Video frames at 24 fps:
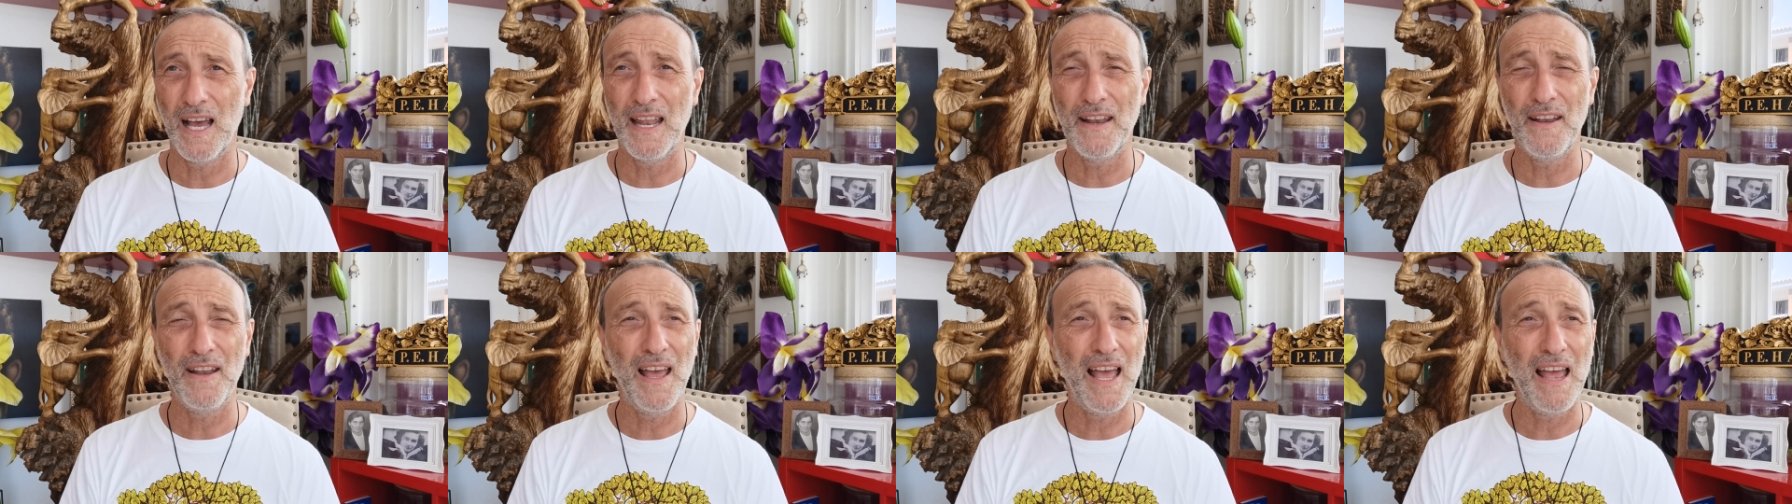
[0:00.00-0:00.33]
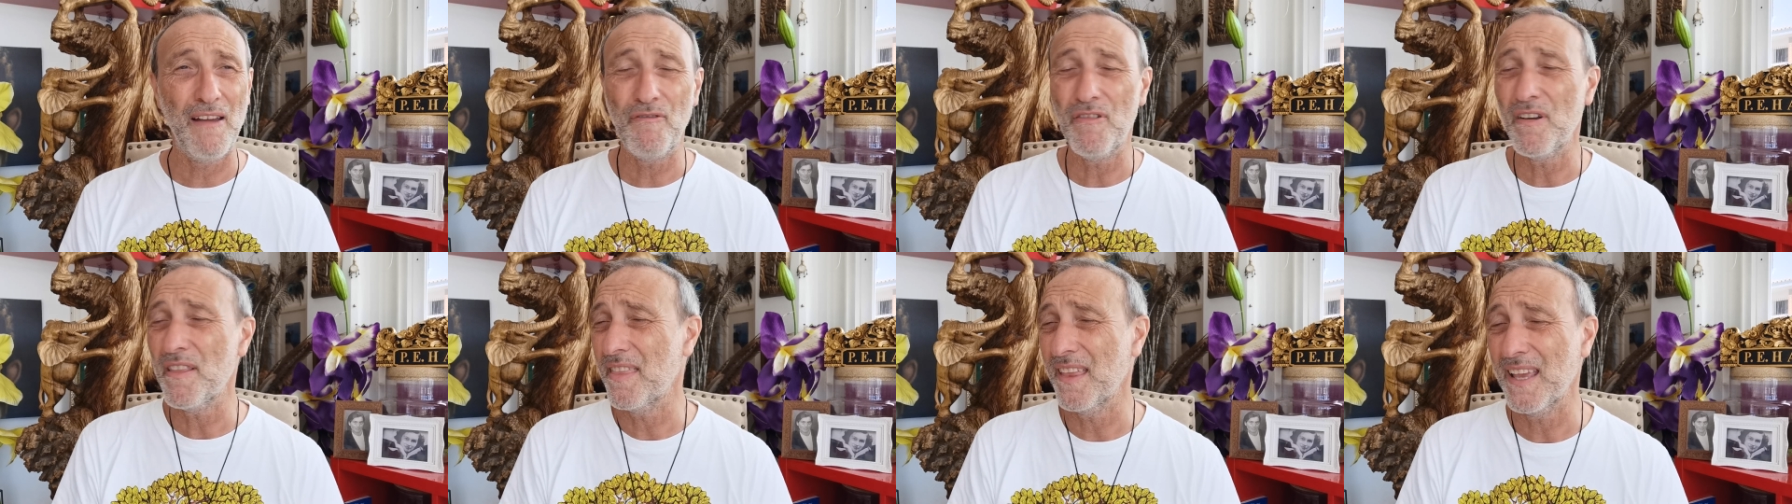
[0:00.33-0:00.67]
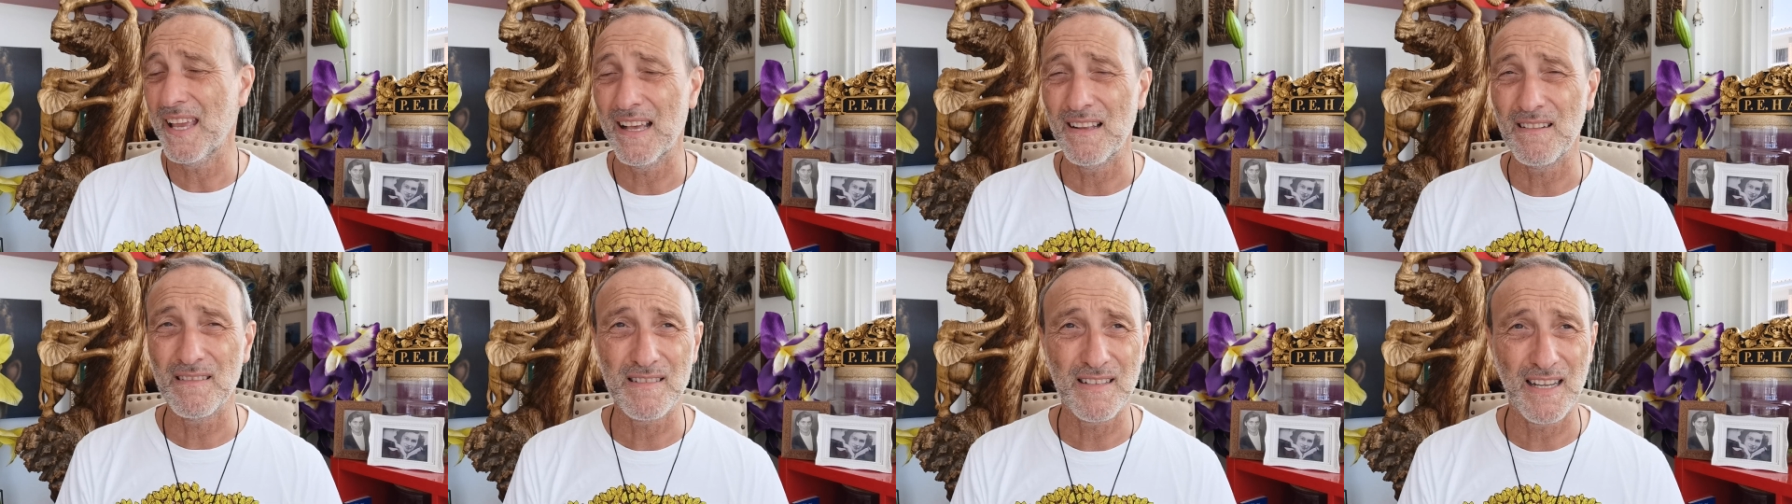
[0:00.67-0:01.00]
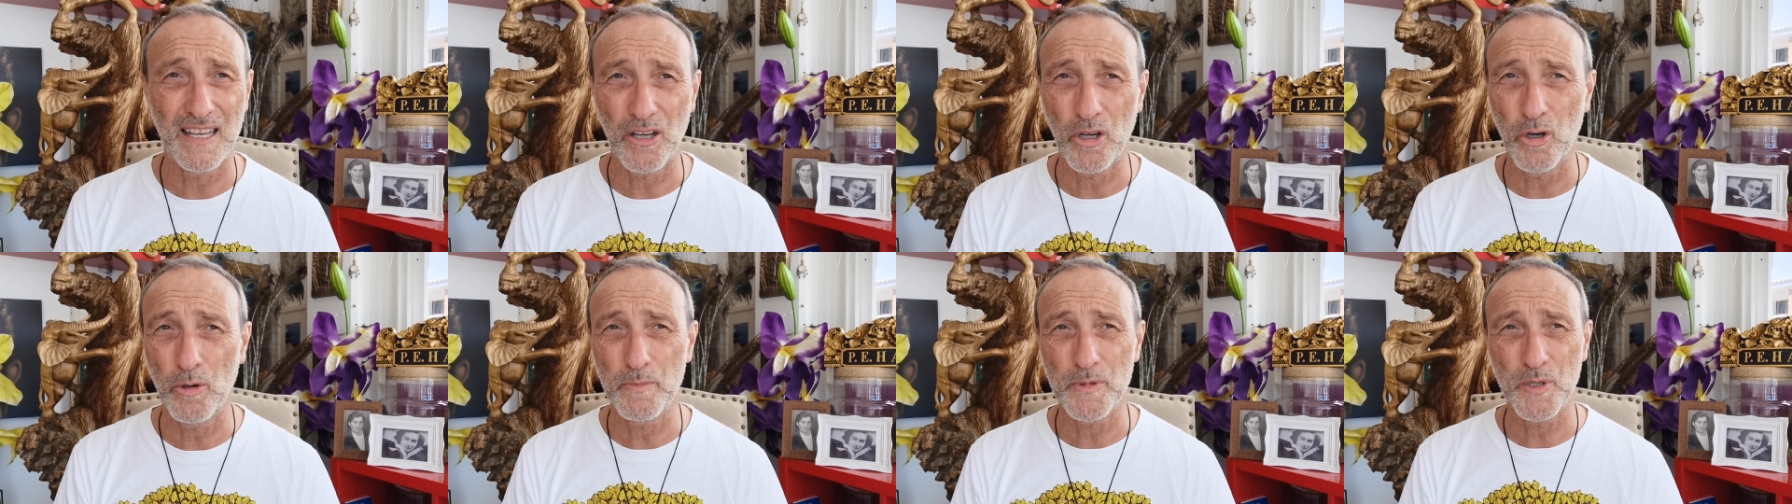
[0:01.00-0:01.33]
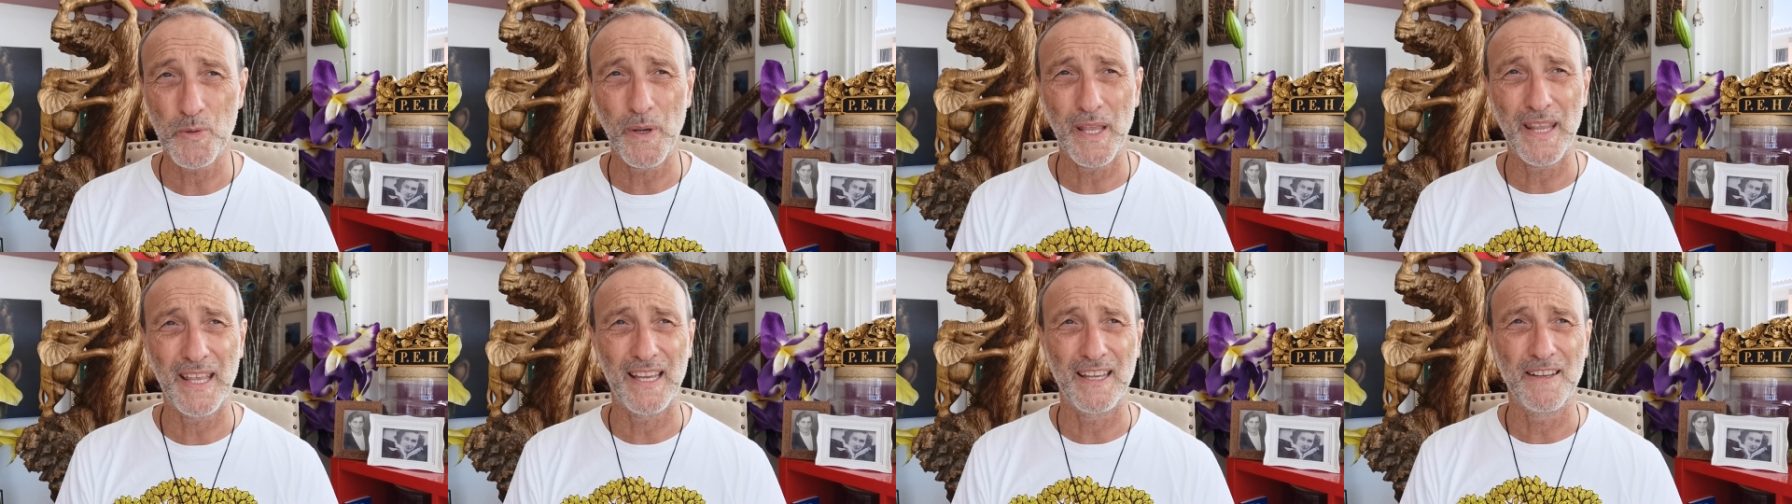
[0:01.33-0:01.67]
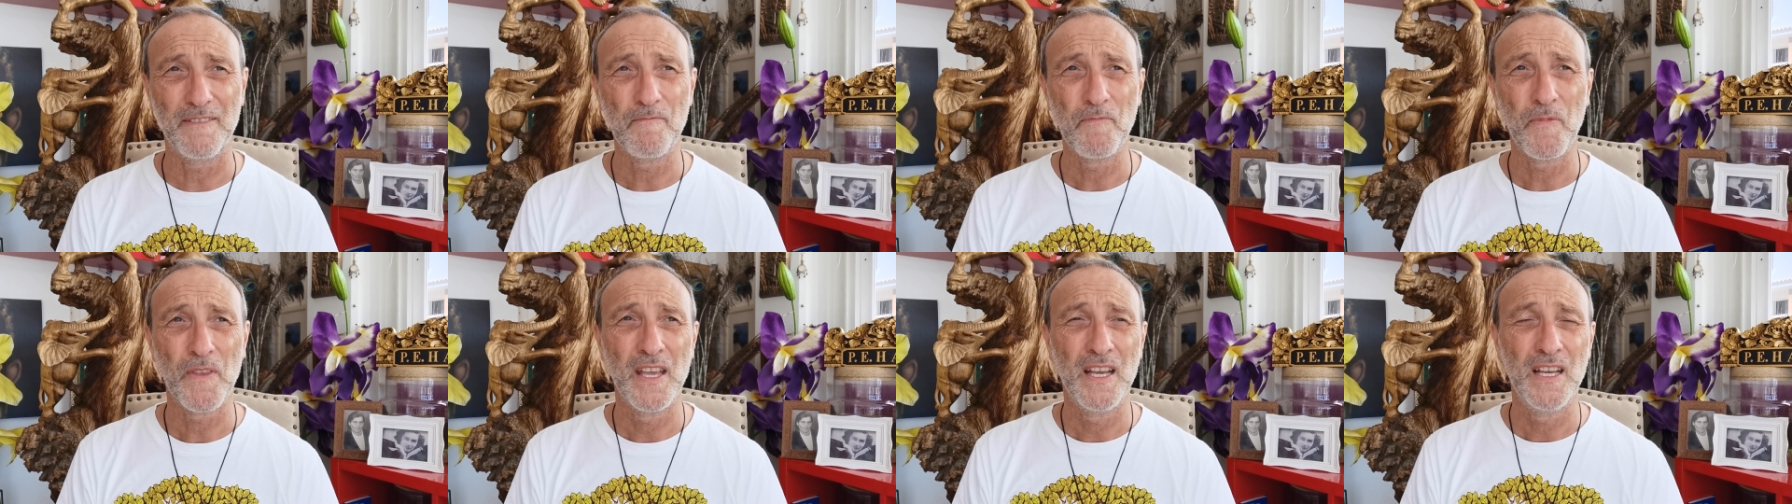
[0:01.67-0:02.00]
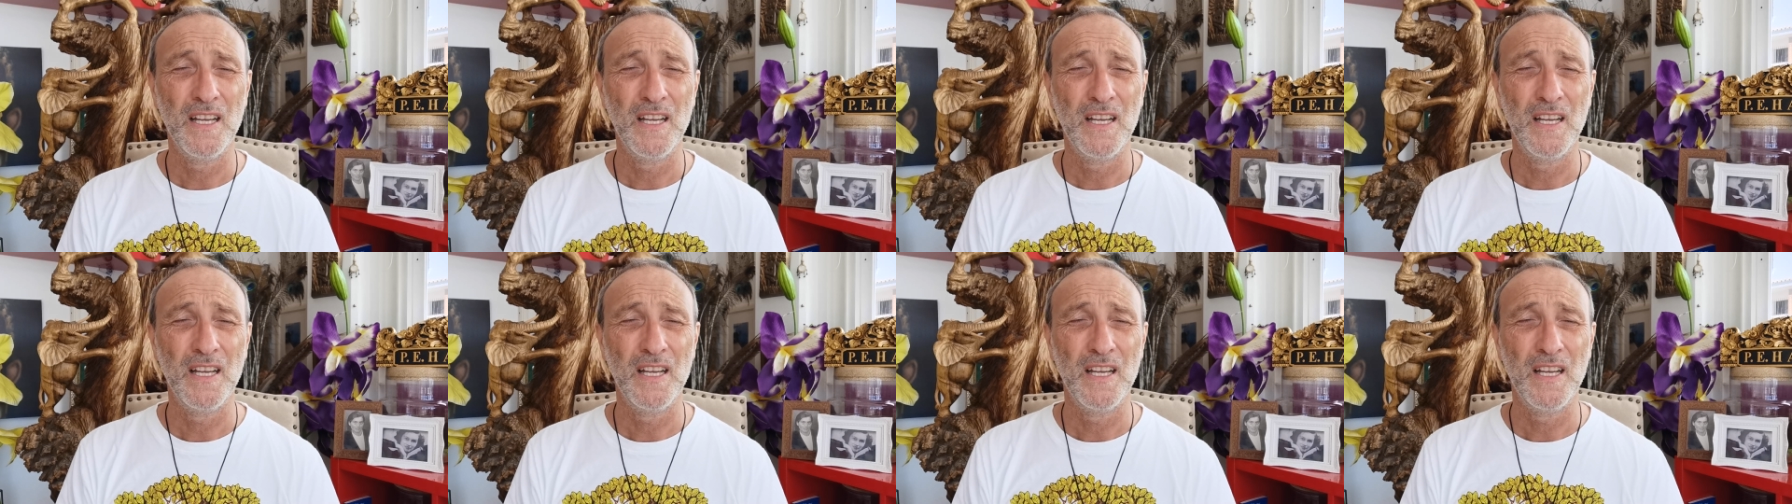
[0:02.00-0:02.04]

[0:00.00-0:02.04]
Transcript: and everything else that comes with it.